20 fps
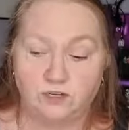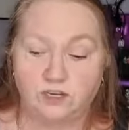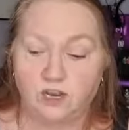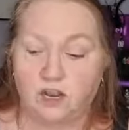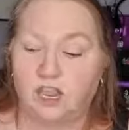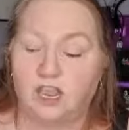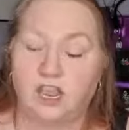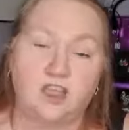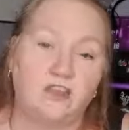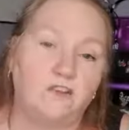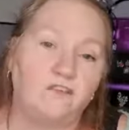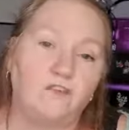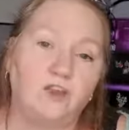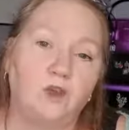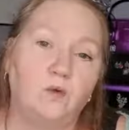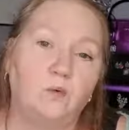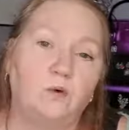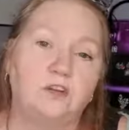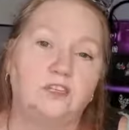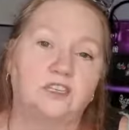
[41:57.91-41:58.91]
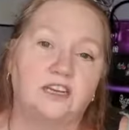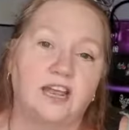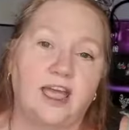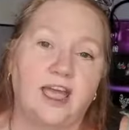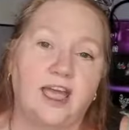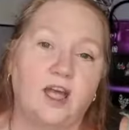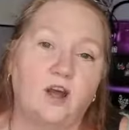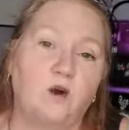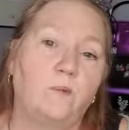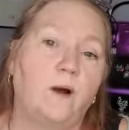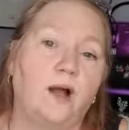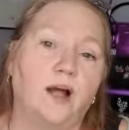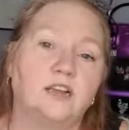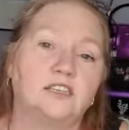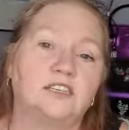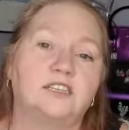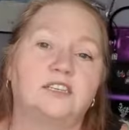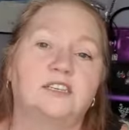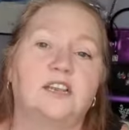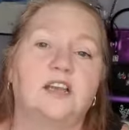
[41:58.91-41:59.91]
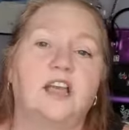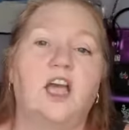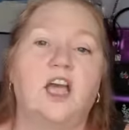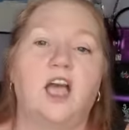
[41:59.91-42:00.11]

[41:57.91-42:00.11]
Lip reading: So if you want to help us